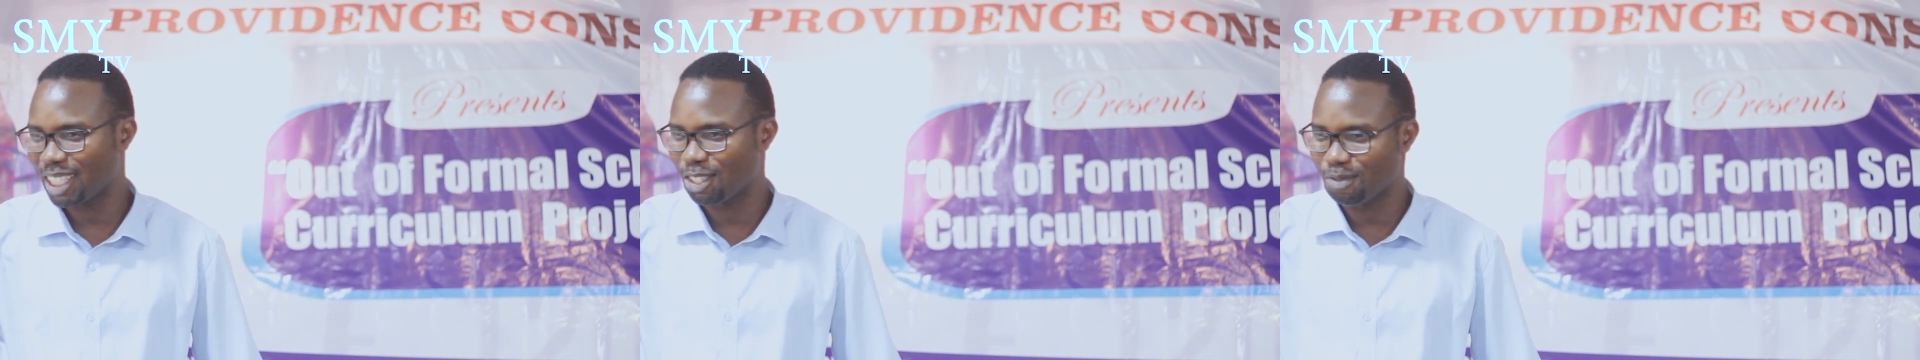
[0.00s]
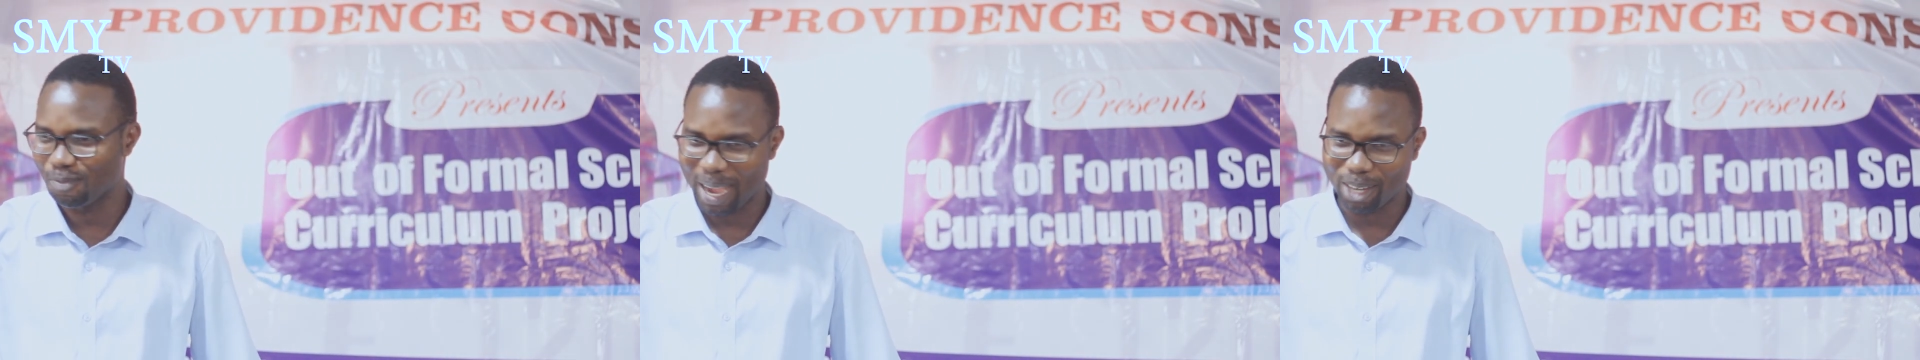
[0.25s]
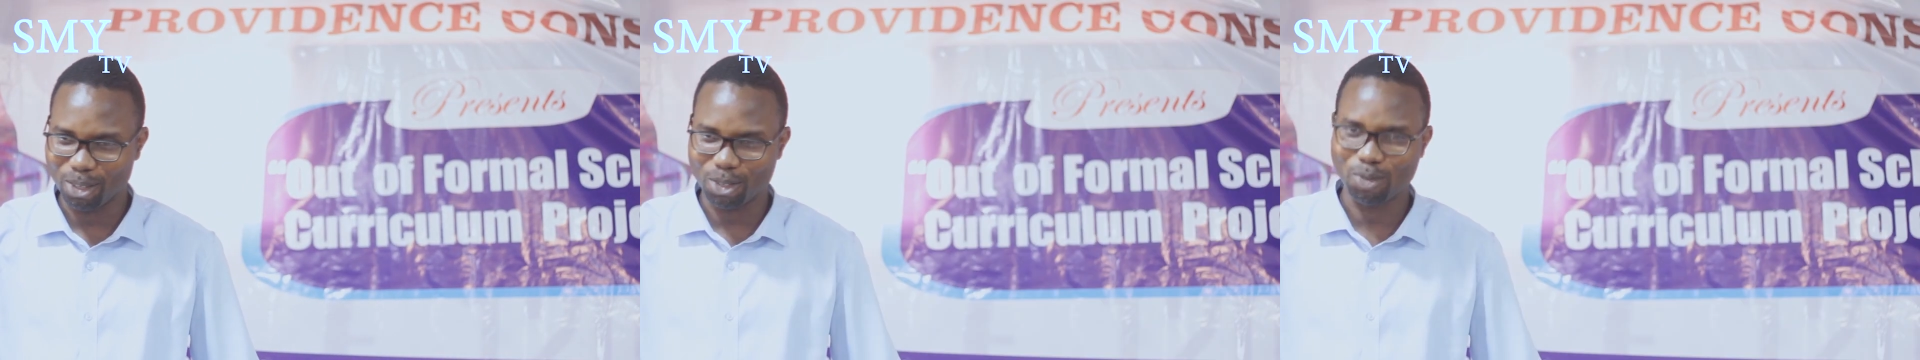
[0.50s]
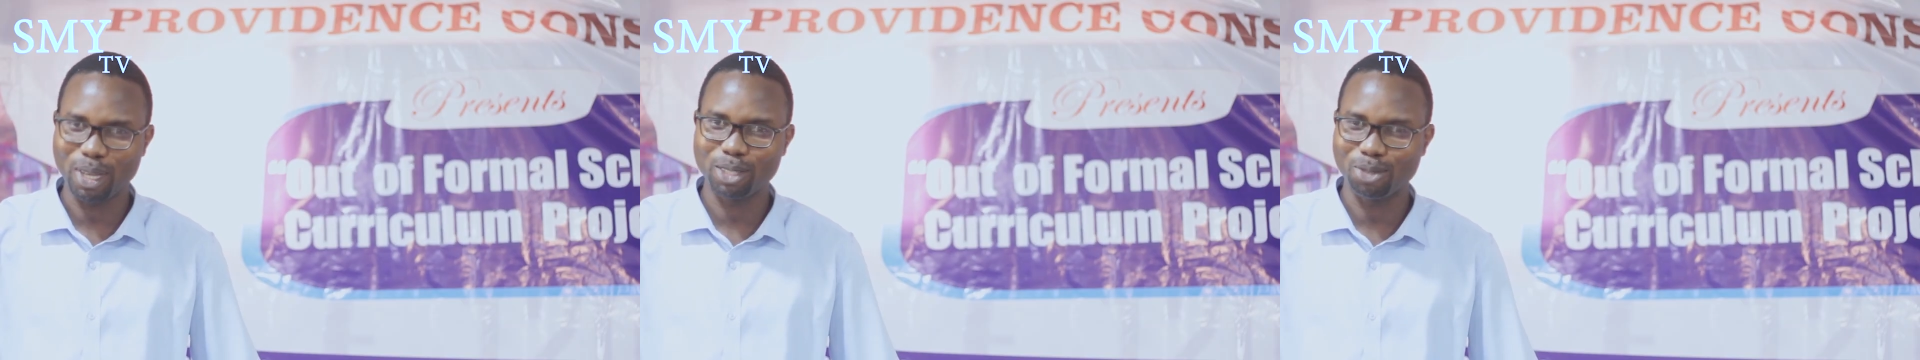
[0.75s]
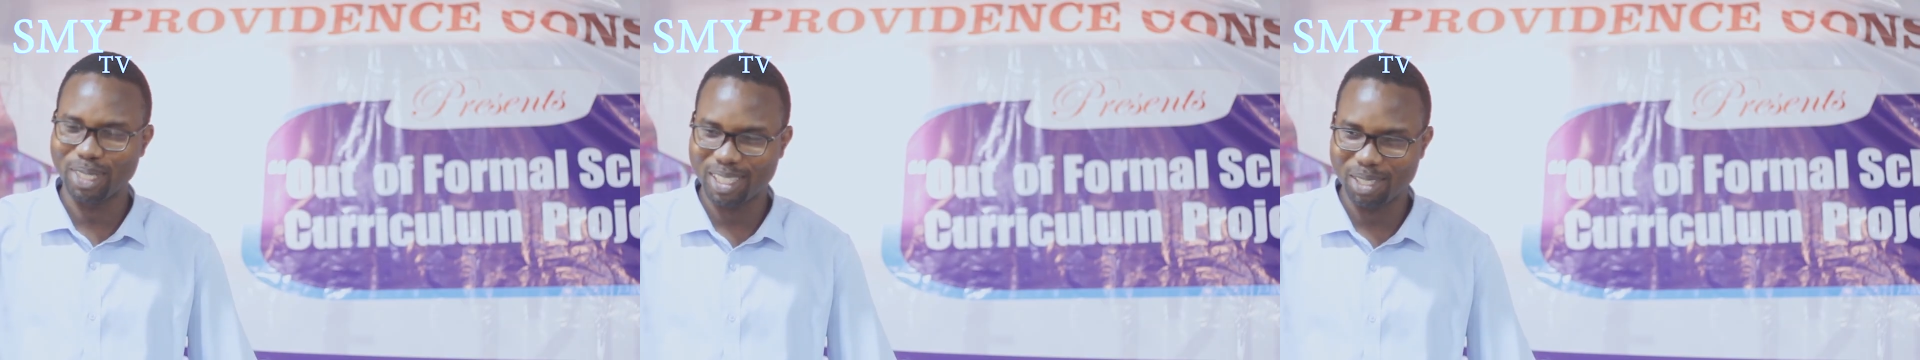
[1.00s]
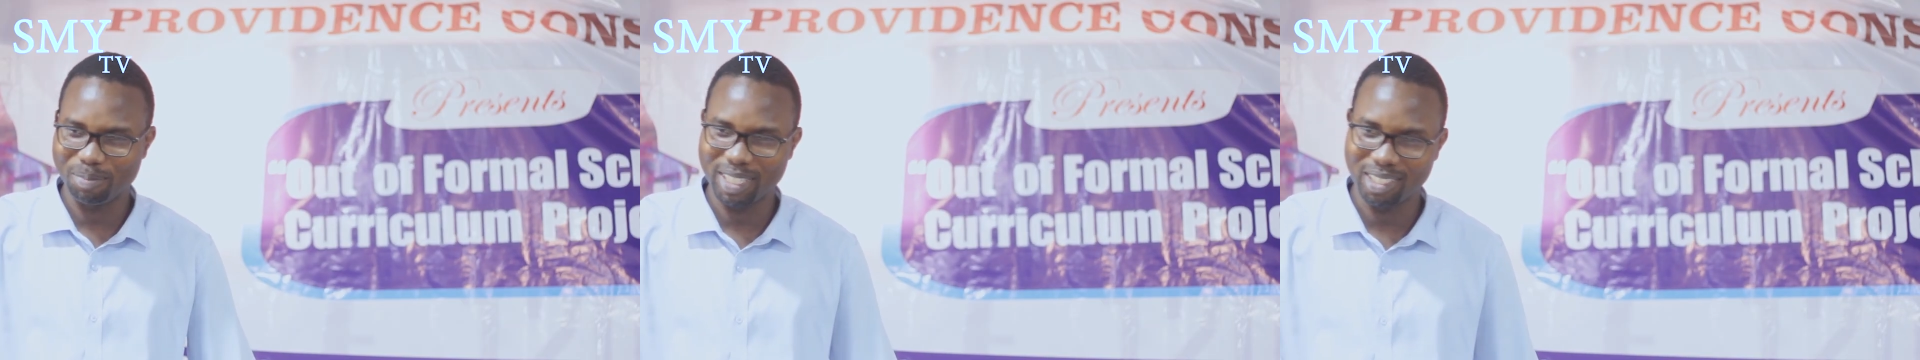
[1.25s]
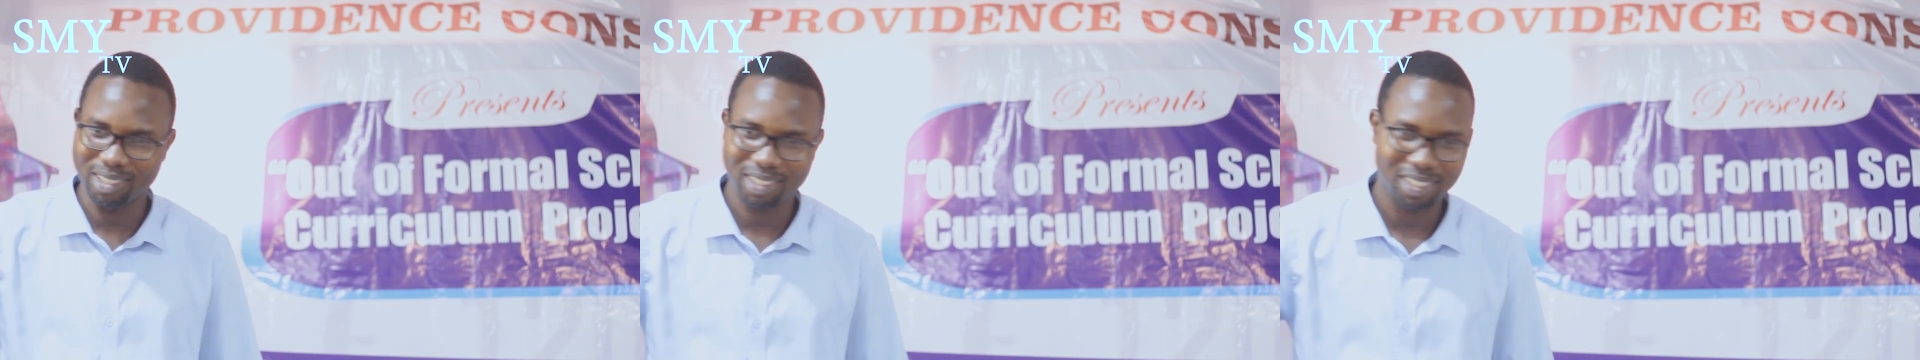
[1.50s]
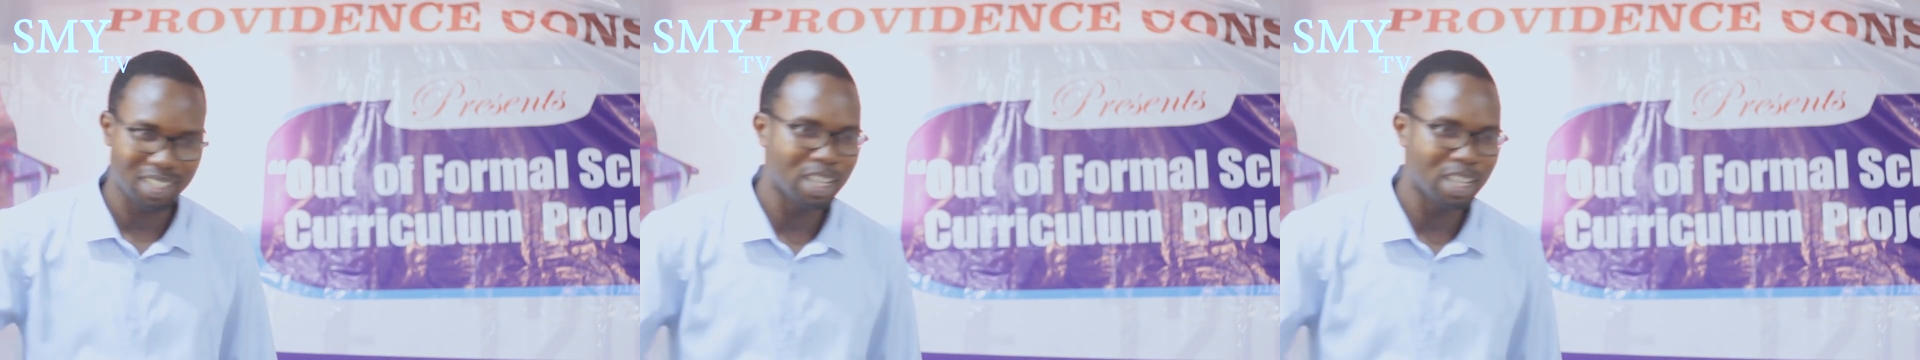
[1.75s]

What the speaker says: is minus 120 minutes.